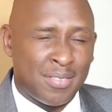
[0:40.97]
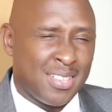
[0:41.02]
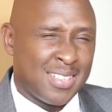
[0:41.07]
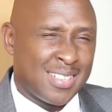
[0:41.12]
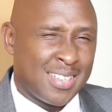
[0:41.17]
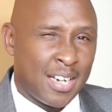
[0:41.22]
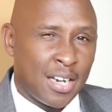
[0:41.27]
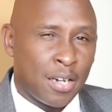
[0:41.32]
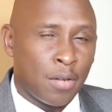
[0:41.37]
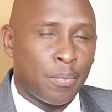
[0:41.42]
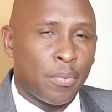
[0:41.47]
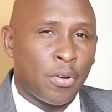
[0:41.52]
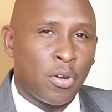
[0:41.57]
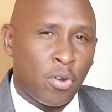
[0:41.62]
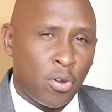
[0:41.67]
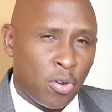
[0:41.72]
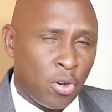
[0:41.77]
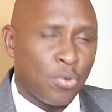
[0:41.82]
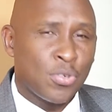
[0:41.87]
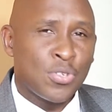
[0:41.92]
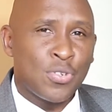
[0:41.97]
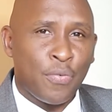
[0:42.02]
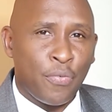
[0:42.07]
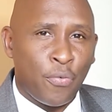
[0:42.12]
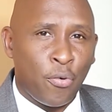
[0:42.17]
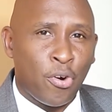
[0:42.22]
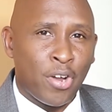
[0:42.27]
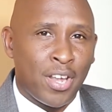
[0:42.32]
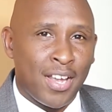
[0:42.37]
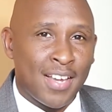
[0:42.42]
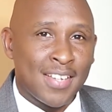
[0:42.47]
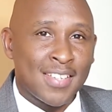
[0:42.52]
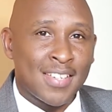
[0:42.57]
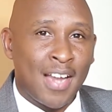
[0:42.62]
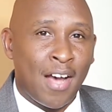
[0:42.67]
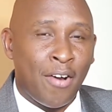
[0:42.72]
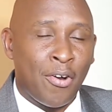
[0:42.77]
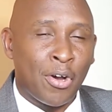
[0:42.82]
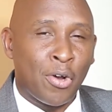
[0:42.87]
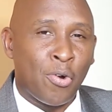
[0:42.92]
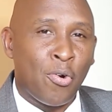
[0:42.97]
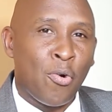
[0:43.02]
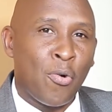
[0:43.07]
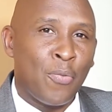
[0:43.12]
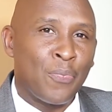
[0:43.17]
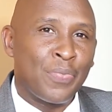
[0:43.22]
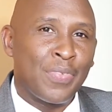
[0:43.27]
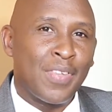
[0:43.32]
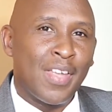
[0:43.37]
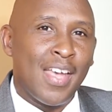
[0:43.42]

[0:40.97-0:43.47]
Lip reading: just a little close to 4 years now ago